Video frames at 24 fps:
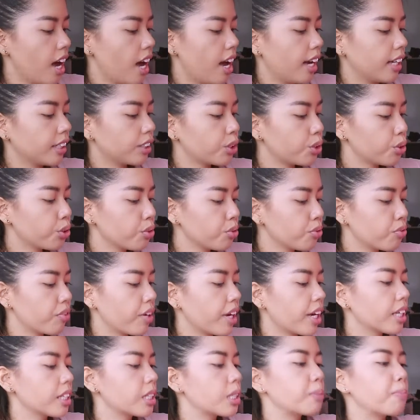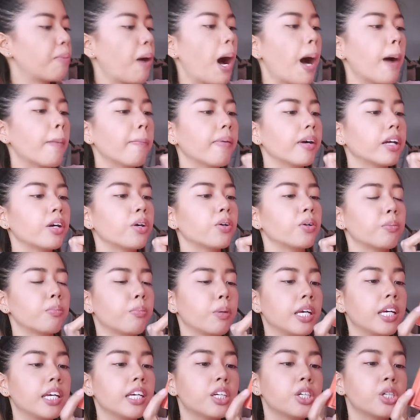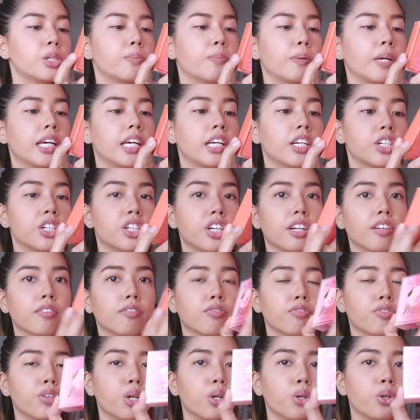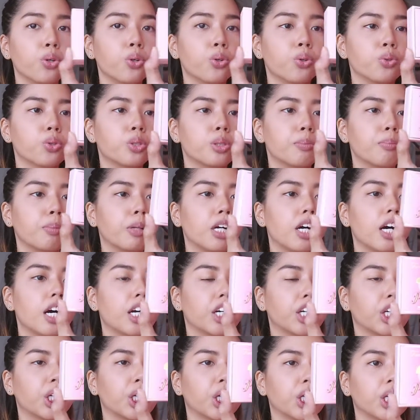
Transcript: a Too Faced Papa Don't Peach Peach Infused Blush.